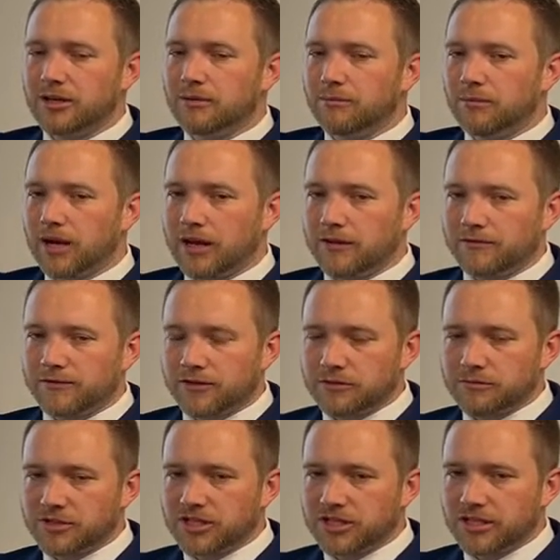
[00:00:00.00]
My
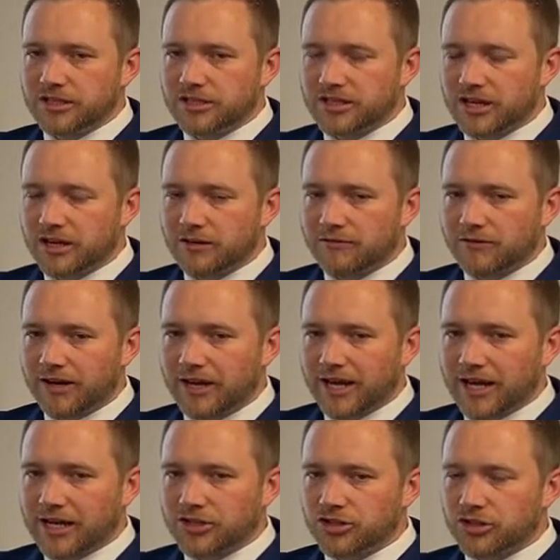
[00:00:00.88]
firm, City Center
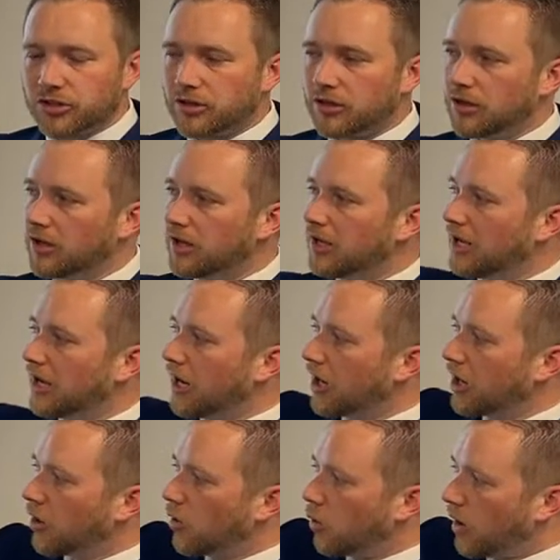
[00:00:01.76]
Financial,
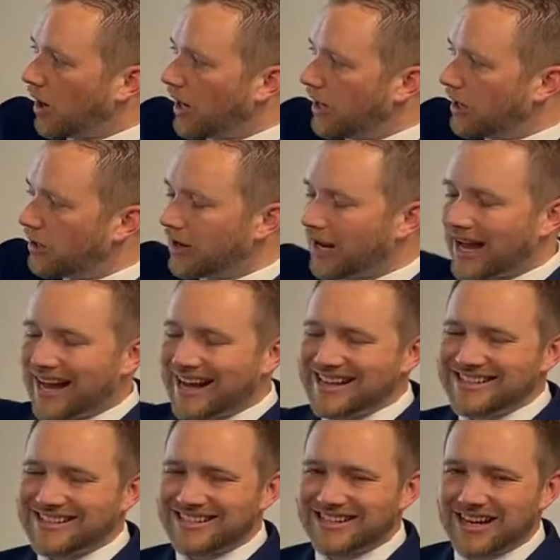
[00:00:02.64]
acquired
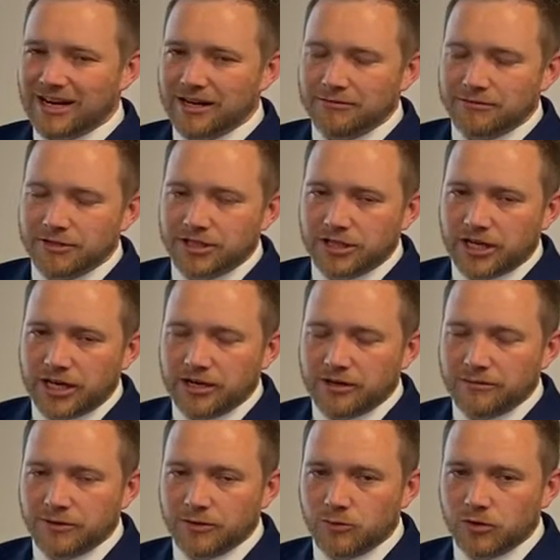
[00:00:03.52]
Einstein
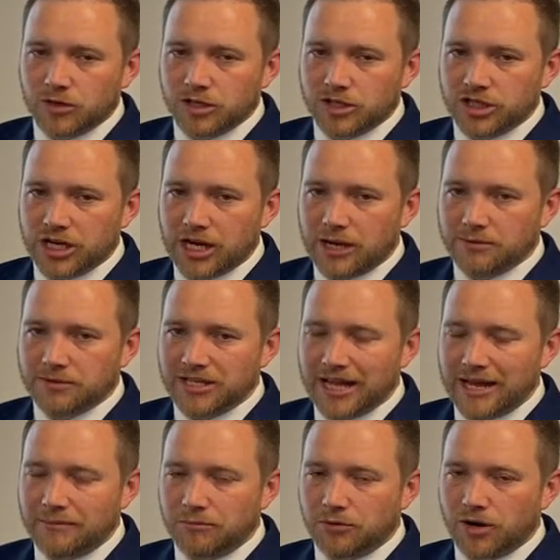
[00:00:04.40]
Retirement Workshops,
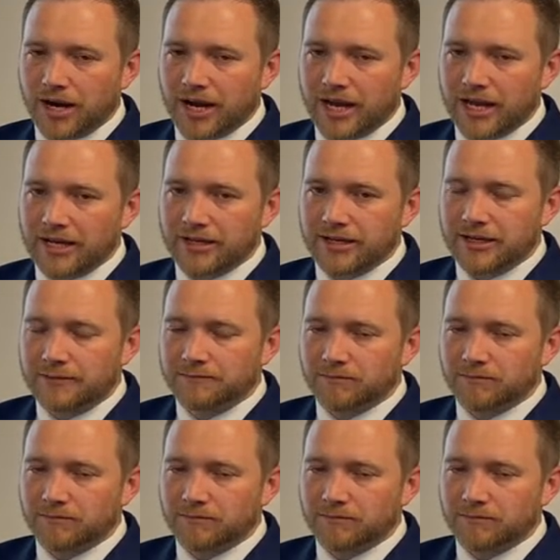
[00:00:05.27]
that brand,